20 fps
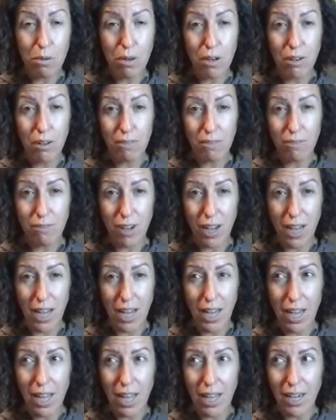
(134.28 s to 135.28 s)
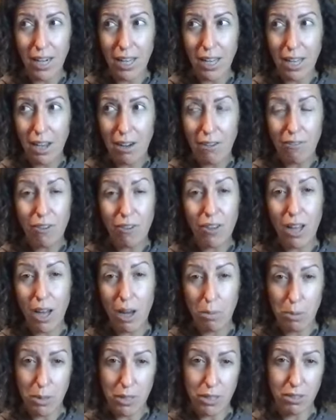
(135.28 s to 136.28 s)
provide for the
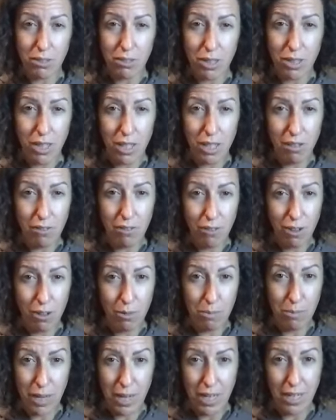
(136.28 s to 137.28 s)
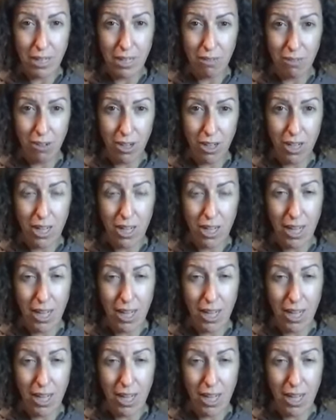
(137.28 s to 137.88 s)
opportunity for many different